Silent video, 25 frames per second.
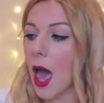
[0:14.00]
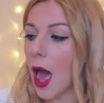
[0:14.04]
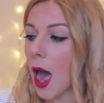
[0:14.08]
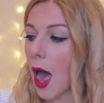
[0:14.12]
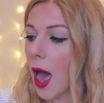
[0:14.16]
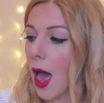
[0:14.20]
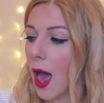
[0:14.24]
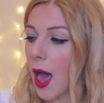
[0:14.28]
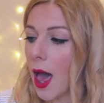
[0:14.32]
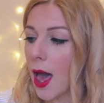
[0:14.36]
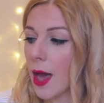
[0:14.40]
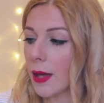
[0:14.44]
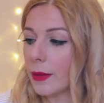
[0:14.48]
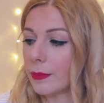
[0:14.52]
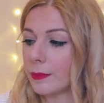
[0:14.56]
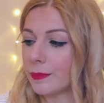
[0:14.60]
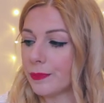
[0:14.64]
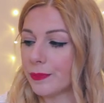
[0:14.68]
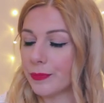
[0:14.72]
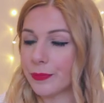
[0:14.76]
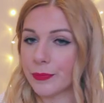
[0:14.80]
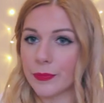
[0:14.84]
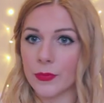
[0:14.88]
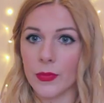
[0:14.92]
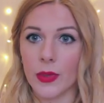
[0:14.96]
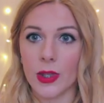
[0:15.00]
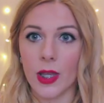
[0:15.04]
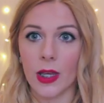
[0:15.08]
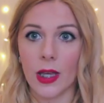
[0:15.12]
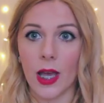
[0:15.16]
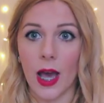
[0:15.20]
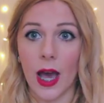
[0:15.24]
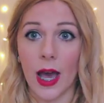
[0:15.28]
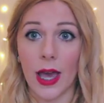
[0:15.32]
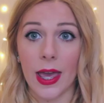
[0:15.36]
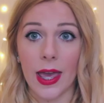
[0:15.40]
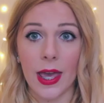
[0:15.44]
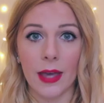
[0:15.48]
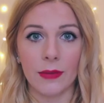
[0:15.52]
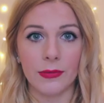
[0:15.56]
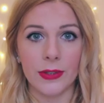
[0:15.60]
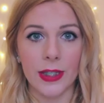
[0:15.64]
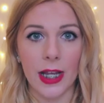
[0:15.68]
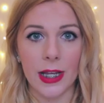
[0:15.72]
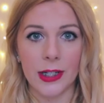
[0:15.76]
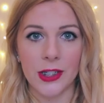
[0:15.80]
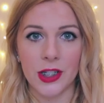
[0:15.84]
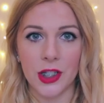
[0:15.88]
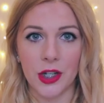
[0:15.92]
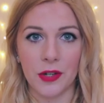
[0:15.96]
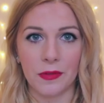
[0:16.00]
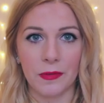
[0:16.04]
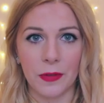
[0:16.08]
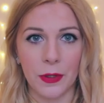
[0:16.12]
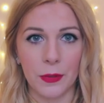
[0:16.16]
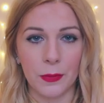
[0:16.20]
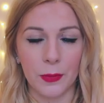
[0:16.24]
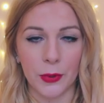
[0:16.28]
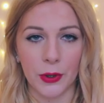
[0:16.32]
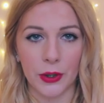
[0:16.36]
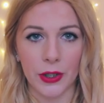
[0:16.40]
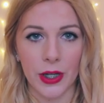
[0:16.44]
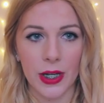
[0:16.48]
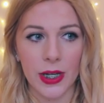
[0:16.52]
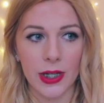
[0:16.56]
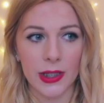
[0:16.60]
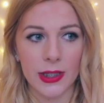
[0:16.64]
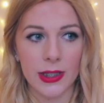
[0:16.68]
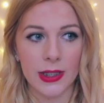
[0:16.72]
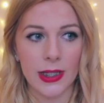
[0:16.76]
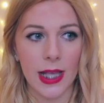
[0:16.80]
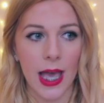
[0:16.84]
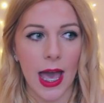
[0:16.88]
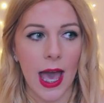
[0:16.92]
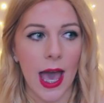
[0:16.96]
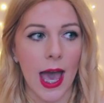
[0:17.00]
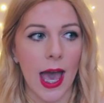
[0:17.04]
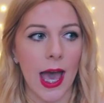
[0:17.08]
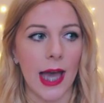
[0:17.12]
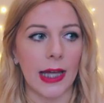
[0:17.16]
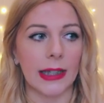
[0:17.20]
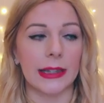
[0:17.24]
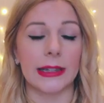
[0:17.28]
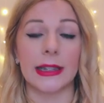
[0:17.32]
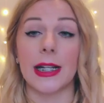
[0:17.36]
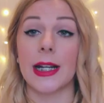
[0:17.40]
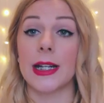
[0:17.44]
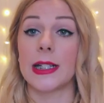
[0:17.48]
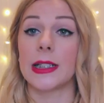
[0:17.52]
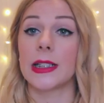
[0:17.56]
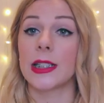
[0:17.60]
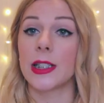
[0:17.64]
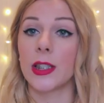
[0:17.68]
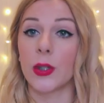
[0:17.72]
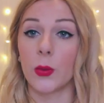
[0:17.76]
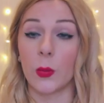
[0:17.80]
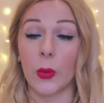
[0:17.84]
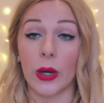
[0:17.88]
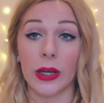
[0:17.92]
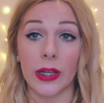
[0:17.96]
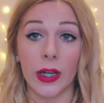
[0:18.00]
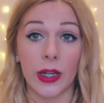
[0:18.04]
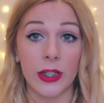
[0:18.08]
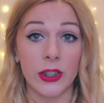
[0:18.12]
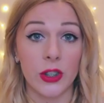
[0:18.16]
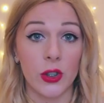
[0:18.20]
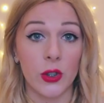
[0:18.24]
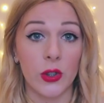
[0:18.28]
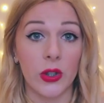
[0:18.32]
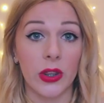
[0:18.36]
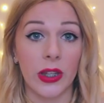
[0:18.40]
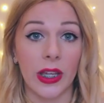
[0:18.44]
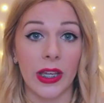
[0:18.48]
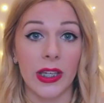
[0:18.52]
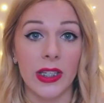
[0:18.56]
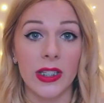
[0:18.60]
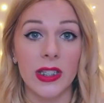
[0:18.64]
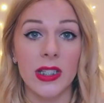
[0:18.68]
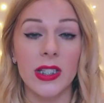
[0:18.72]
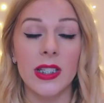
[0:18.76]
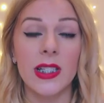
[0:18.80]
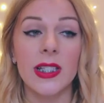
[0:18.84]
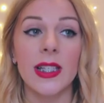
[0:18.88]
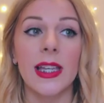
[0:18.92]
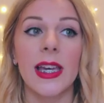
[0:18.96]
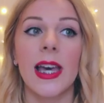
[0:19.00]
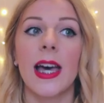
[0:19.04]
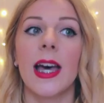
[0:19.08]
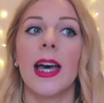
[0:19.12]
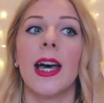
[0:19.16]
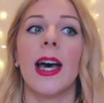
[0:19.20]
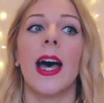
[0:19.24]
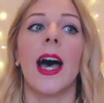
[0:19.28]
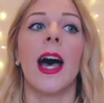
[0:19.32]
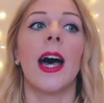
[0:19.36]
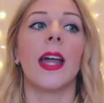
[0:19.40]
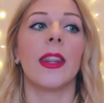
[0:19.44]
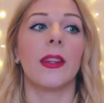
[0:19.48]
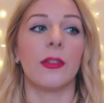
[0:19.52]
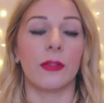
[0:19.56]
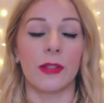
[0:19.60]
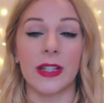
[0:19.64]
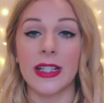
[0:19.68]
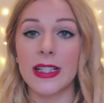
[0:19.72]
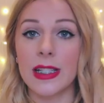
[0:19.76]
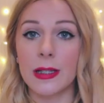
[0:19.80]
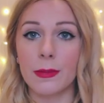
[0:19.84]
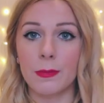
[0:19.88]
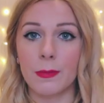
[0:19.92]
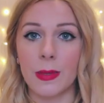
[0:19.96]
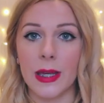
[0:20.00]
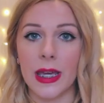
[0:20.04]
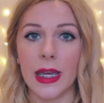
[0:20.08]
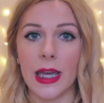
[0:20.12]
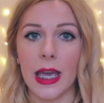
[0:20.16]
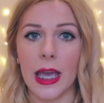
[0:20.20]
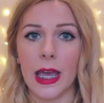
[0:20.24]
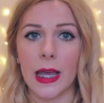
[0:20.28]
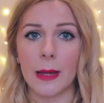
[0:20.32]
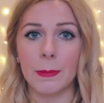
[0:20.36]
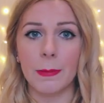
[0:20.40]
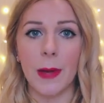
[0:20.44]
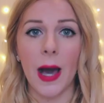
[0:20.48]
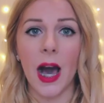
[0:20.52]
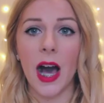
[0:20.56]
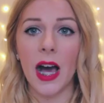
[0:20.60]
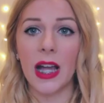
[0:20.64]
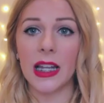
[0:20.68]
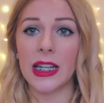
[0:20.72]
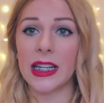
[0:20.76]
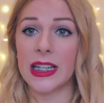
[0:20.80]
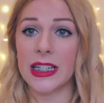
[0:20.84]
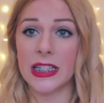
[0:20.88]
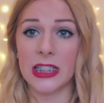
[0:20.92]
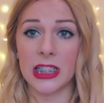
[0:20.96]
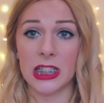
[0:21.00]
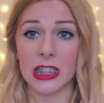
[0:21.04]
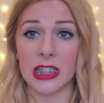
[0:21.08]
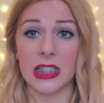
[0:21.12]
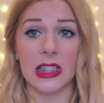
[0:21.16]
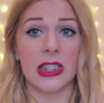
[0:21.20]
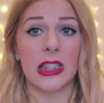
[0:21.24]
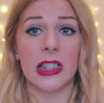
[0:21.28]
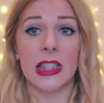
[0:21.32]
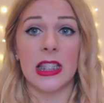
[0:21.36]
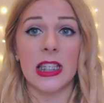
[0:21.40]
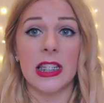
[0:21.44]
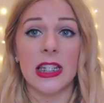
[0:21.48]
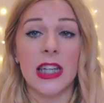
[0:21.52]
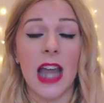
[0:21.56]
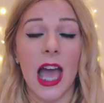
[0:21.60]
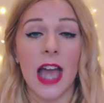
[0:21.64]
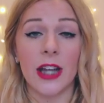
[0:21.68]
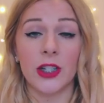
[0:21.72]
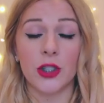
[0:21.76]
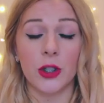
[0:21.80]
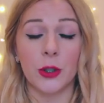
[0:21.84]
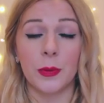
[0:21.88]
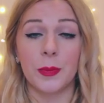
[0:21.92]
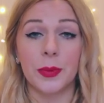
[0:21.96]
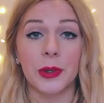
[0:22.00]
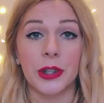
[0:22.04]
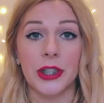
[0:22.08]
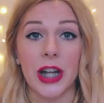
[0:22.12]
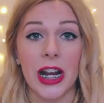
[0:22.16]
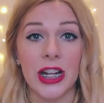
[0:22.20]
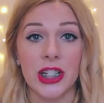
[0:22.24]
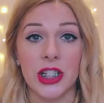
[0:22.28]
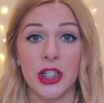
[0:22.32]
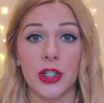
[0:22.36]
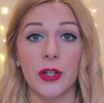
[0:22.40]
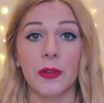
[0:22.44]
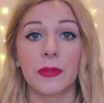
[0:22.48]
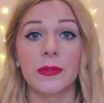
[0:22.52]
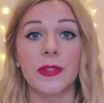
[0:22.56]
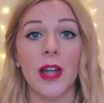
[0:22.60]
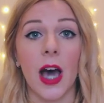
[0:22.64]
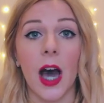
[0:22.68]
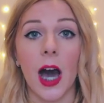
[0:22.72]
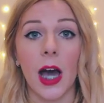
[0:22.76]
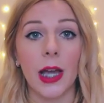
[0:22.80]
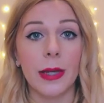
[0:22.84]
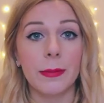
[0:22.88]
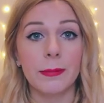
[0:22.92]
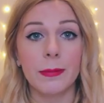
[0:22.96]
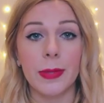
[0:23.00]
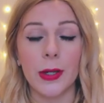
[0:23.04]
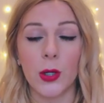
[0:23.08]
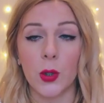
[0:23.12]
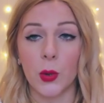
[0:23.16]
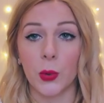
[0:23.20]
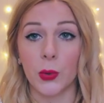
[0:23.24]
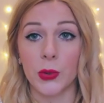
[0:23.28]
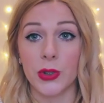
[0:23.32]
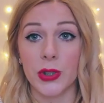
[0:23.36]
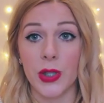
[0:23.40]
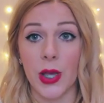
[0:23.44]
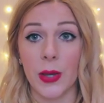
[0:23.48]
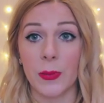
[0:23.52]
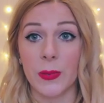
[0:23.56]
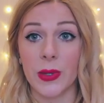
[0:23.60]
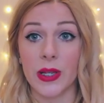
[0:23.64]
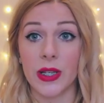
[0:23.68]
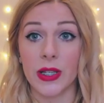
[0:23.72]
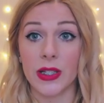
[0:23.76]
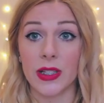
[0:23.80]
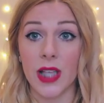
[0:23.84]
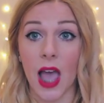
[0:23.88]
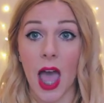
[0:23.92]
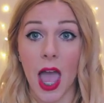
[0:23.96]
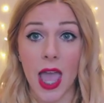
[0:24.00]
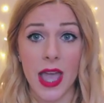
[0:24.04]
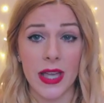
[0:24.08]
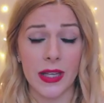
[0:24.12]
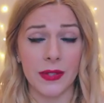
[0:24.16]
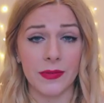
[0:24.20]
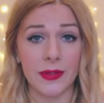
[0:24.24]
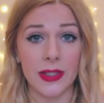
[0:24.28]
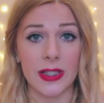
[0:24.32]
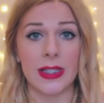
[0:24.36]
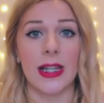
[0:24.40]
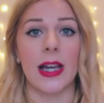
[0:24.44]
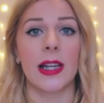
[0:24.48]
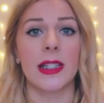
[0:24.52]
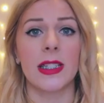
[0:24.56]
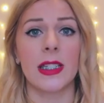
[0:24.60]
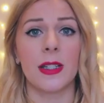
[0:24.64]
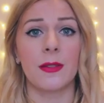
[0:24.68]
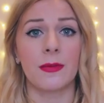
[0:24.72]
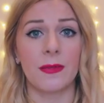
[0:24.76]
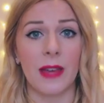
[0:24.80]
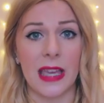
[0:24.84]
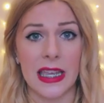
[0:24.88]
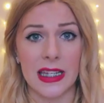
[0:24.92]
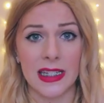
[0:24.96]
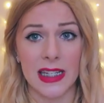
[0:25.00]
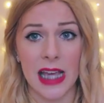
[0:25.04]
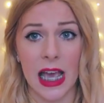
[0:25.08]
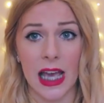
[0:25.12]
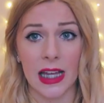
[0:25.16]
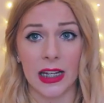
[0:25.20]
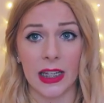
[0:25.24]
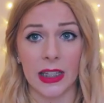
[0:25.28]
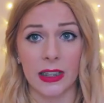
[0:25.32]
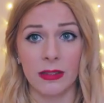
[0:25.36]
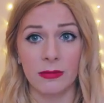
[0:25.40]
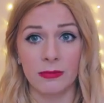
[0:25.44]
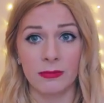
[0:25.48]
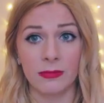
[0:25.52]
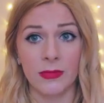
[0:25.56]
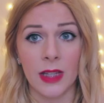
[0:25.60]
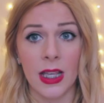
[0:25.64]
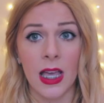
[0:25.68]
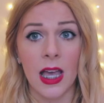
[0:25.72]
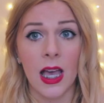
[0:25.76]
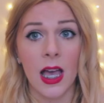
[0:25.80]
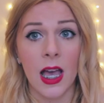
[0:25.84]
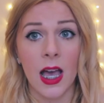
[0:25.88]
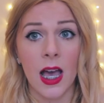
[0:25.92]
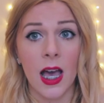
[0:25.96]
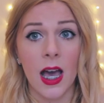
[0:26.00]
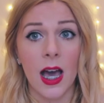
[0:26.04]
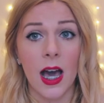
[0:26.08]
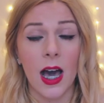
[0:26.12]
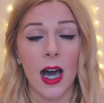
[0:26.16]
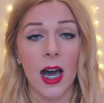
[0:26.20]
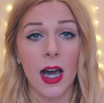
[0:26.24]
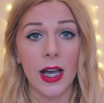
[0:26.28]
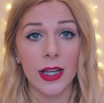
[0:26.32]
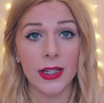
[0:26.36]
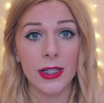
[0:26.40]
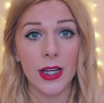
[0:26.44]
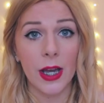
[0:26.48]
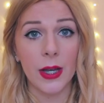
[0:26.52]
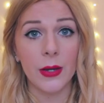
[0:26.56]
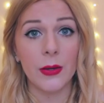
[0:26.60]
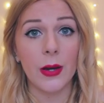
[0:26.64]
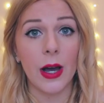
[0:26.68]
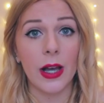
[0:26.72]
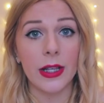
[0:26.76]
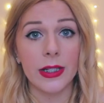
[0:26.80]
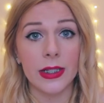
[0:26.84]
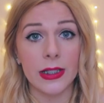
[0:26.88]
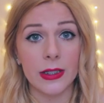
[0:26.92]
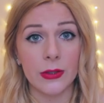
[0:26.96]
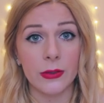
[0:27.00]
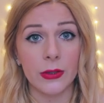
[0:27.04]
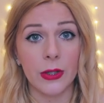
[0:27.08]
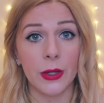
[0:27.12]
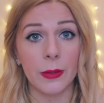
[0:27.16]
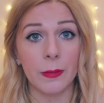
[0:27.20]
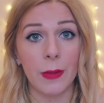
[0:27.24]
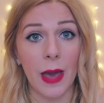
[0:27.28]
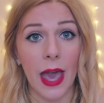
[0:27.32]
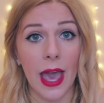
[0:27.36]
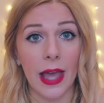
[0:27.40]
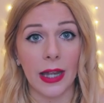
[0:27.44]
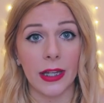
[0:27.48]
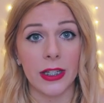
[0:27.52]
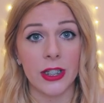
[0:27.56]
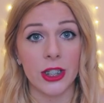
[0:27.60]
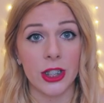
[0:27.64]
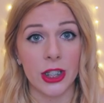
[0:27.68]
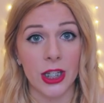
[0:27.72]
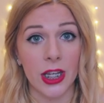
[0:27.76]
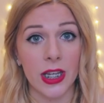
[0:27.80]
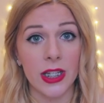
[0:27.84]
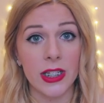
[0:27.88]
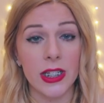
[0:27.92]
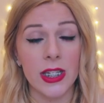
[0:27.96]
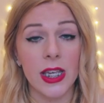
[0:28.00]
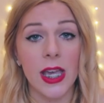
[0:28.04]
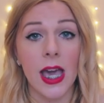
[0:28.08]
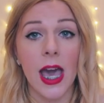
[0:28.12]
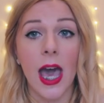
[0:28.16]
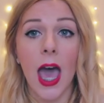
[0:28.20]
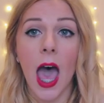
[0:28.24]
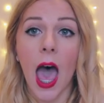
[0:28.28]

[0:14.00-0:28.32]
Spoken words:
I have changed a few products and the way I do things. The reason being partly just the natural progression of time, but also because I have started fake tanning. I know I still look pale as shit.